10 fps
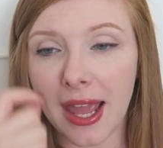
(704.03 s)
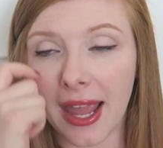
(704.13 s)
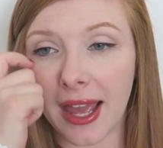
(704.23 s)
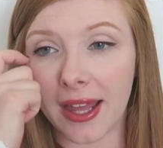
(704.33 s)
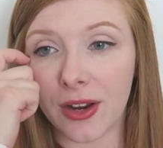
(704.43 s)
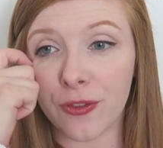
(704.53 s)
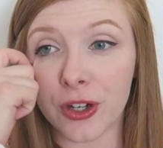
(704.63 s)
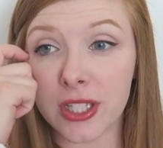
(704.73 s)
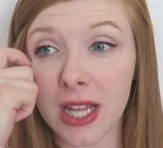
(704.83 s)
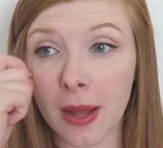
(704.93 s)
And
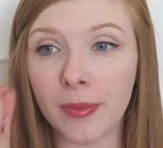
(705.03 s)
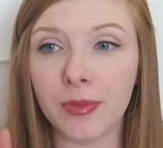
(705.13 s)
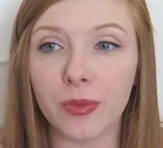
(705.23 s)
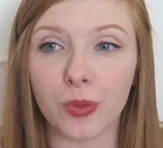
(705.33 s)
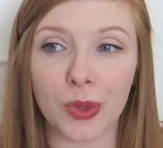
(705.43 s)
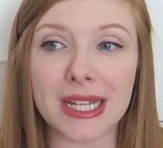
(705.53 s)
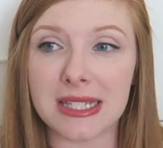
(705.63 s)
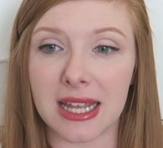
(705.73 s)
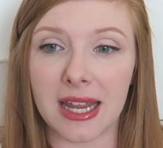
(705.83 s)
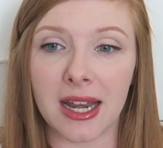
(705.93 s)
for some
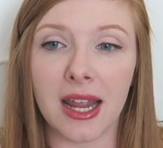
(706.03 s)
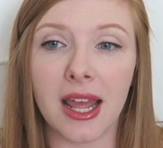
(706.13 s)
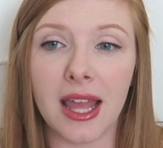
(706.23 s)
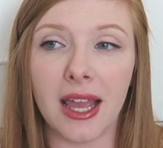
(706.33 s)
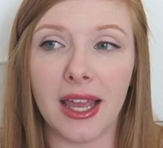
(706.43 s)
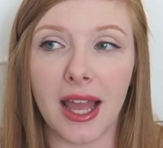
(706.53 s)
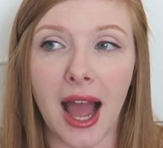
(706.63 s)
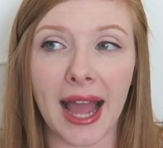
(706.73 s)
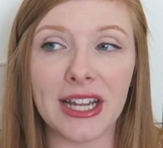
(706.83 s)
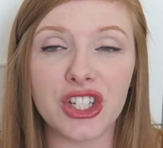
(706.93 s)
reason,
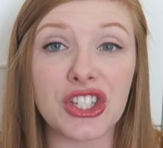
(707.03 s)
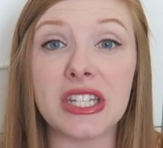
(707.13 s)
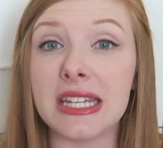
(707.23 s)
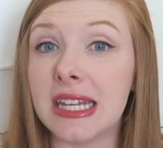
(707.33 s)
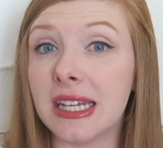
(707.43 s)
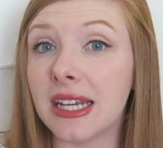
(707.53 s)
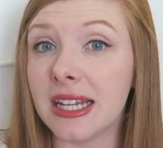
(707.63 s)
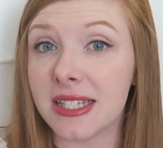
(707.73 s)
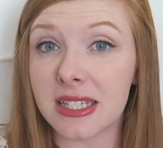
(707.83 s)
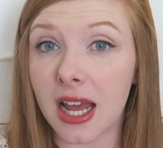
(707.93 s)
I just needed
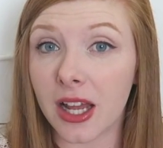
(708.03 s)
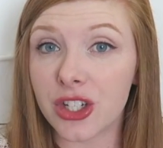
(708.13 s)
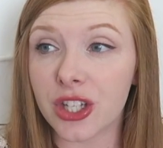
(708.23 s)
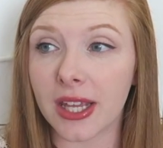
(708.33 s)
his touch.